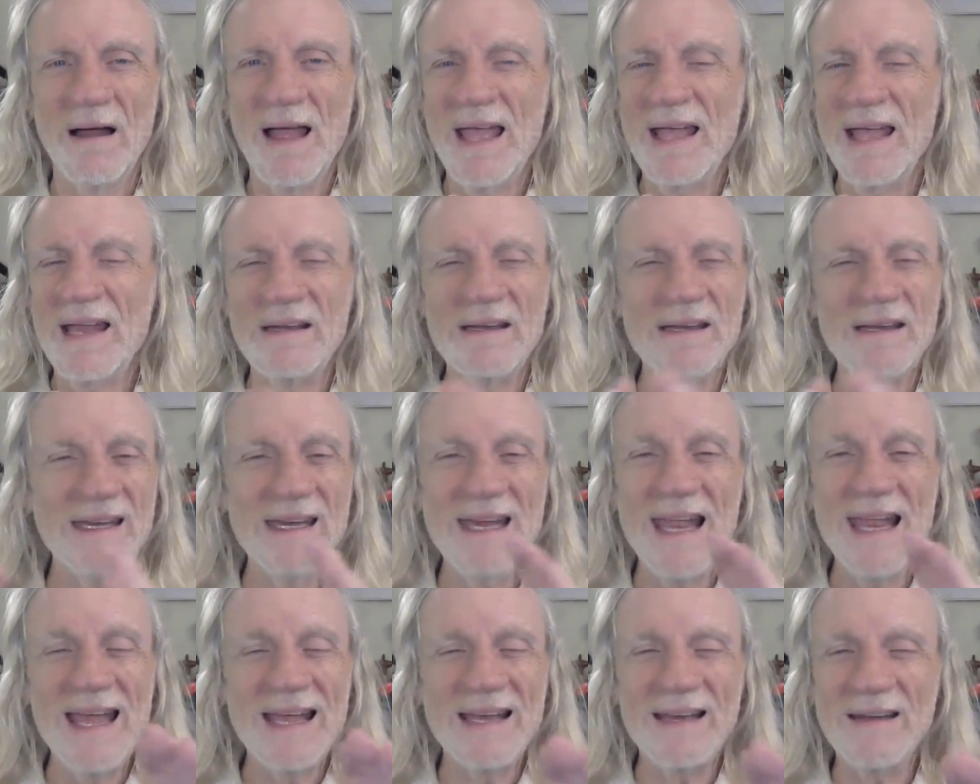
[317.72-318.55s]
And
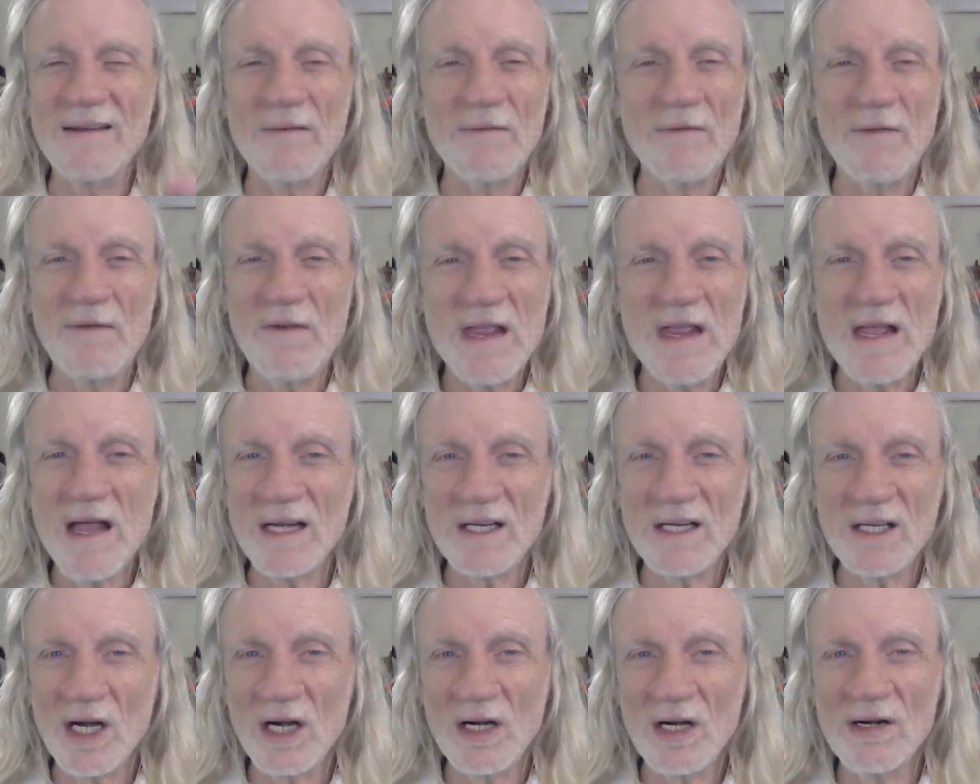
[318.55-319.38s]
yet,
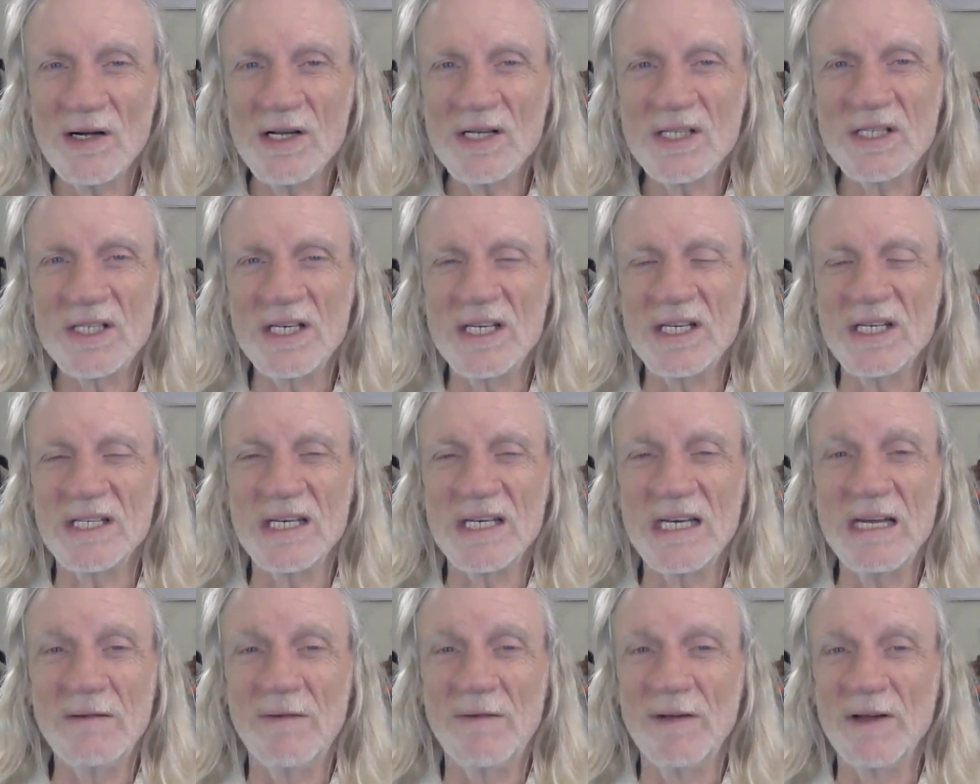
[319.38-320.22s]
fiat
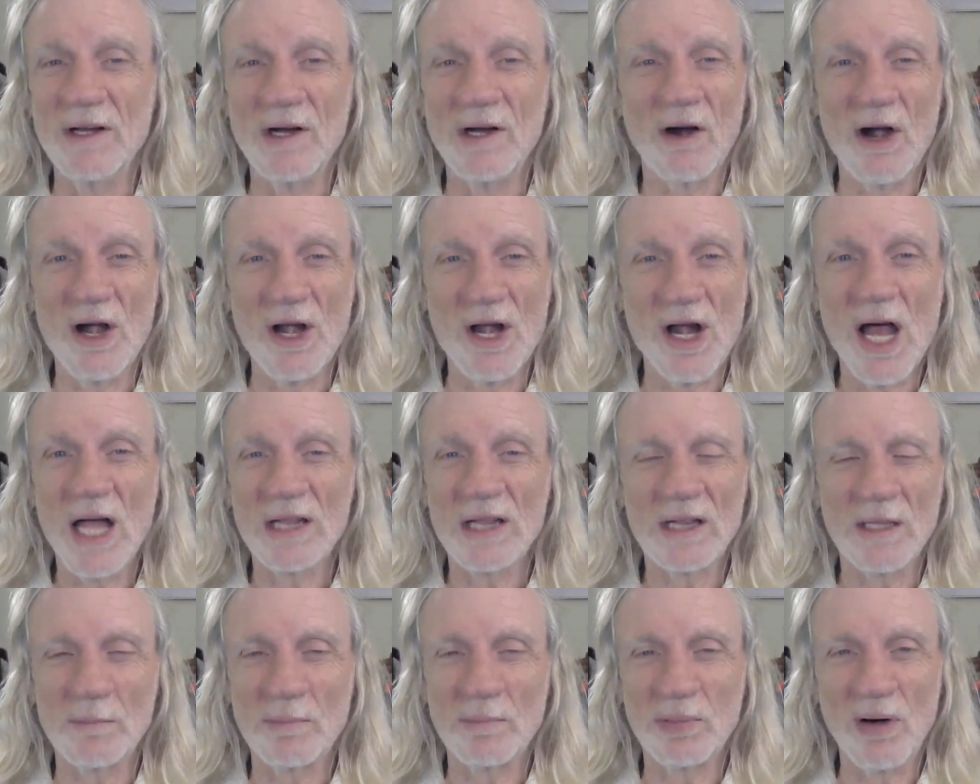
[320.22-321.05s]
currencies even are
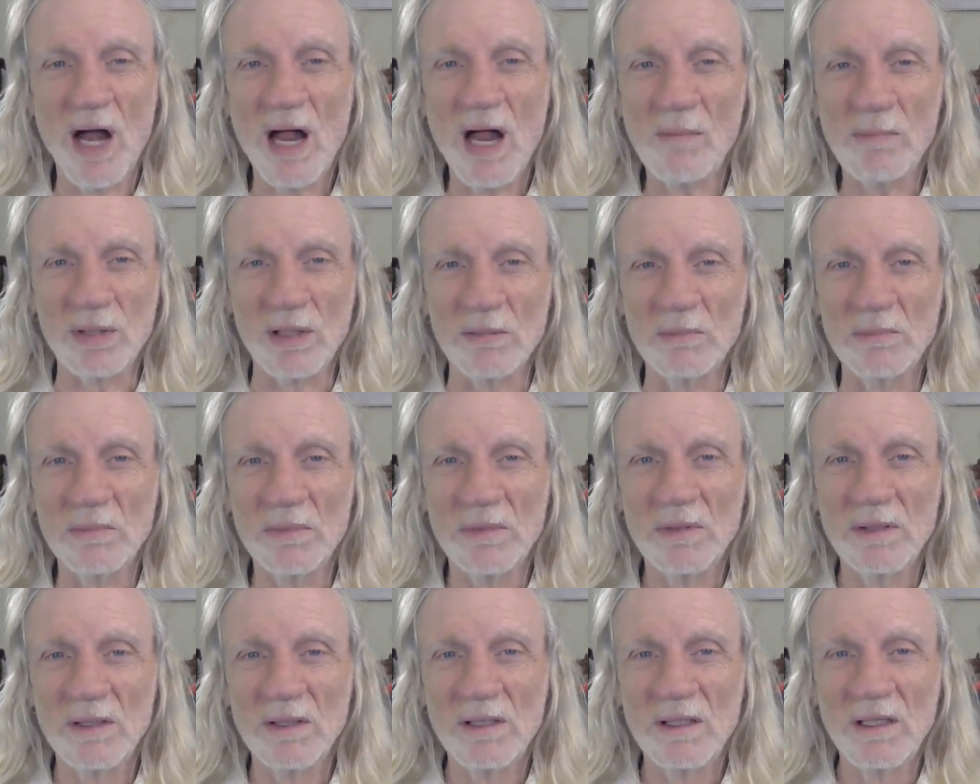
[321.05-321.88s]
not the
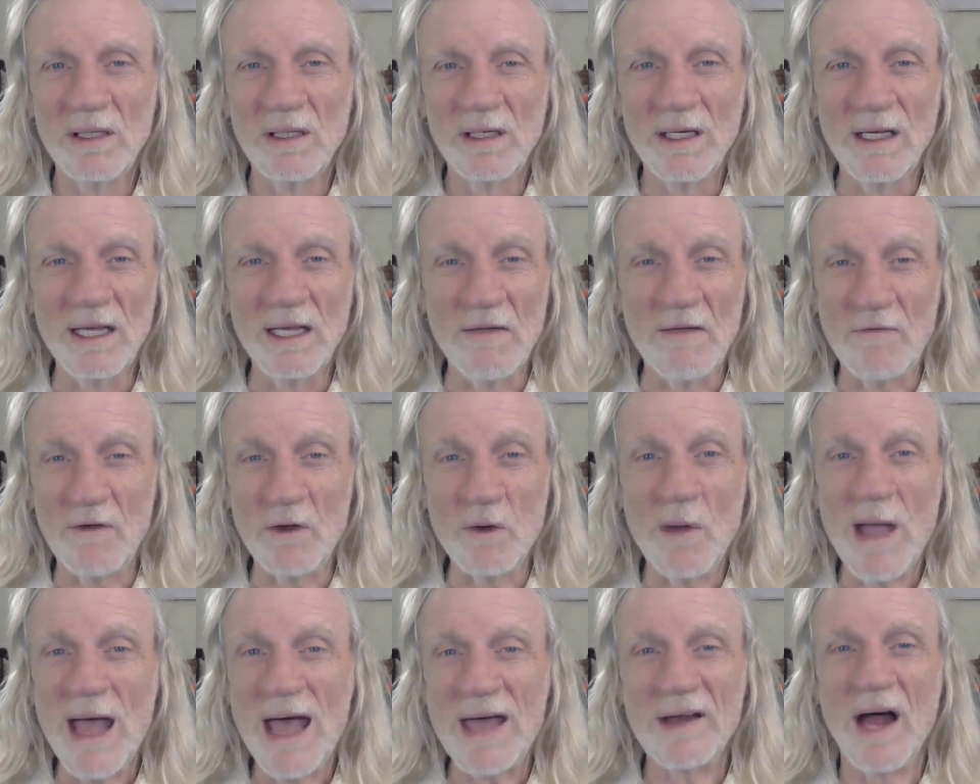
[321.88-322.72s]
problem if
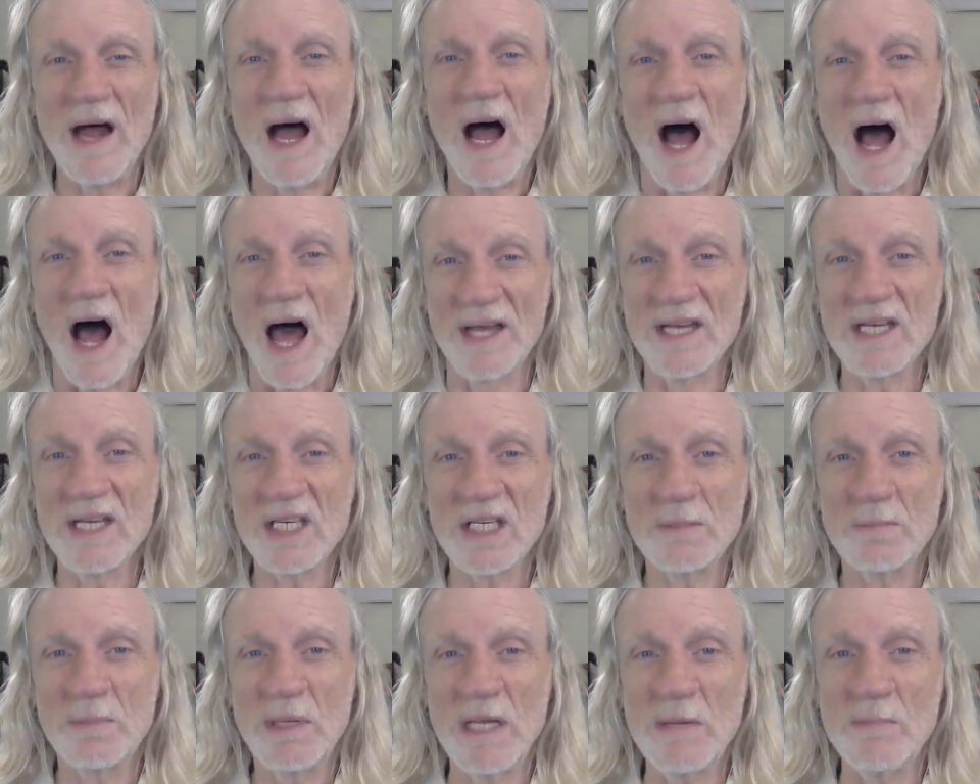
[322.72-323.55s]
you had
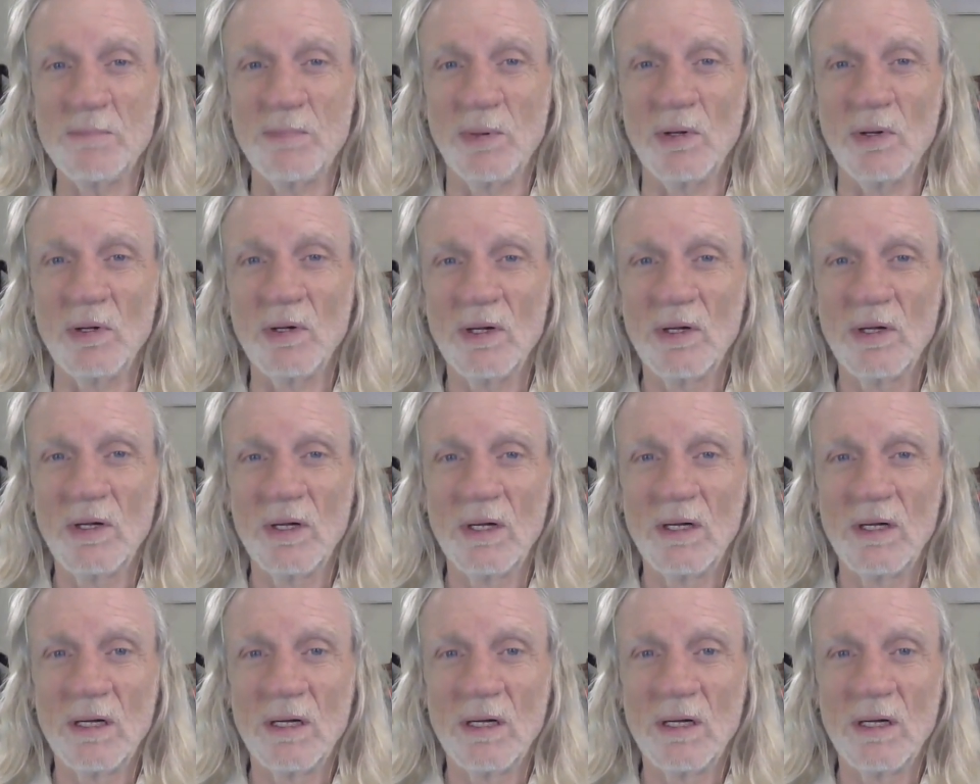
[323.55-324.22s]
honest people